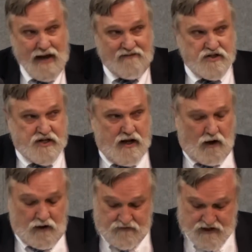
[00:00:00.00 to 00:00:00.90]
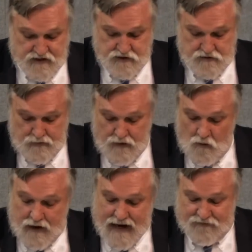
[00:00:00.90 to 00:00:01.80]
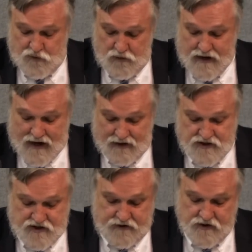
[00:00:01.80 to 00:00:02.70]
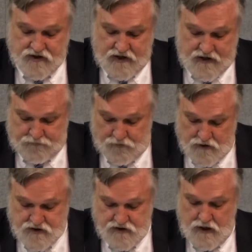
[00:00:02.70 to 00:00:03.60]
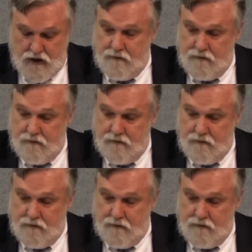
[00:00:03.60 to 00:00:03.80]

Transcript: Having said all of this, we have to acknowledge that there's a difference